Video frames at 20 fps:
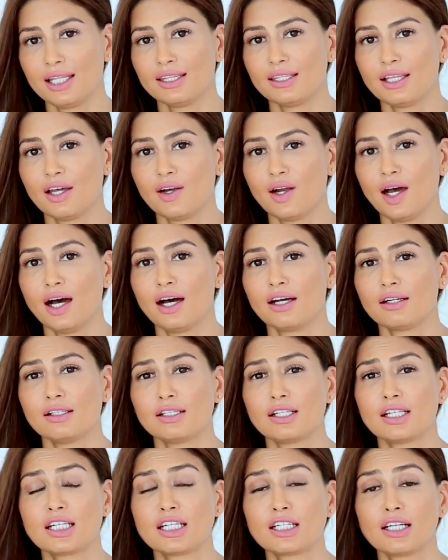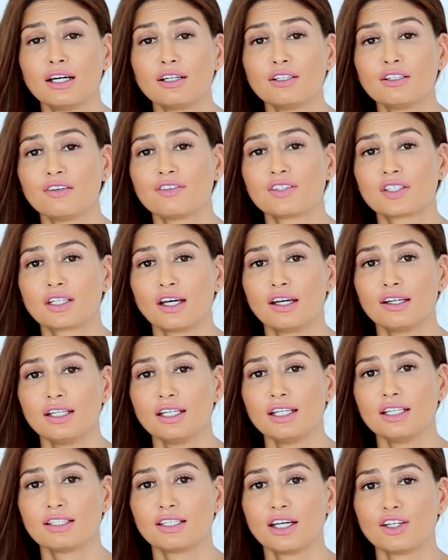There are a ton of
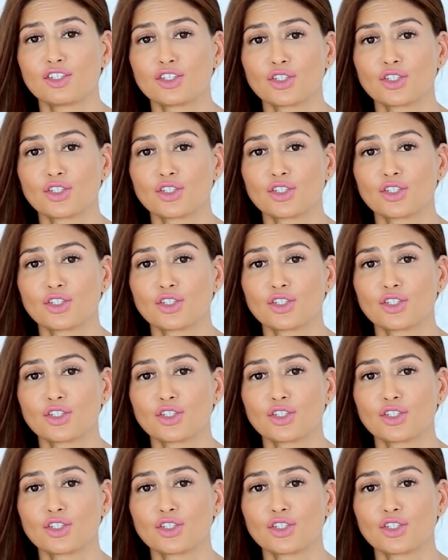studies that